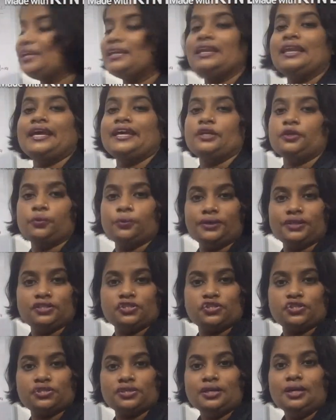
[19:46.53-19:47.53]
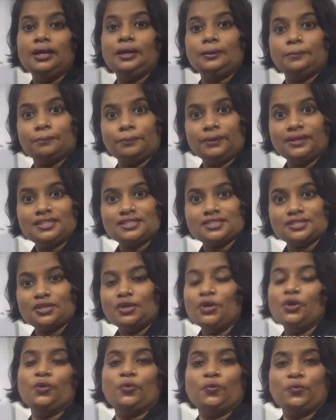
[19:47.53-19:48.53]
the language. But
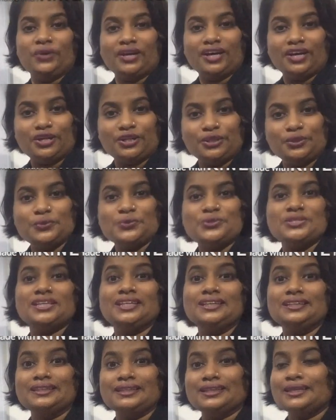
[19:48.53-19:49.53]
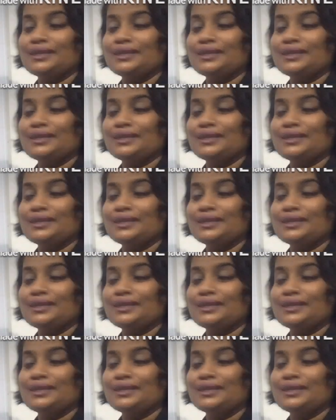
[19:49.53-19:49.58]
we are using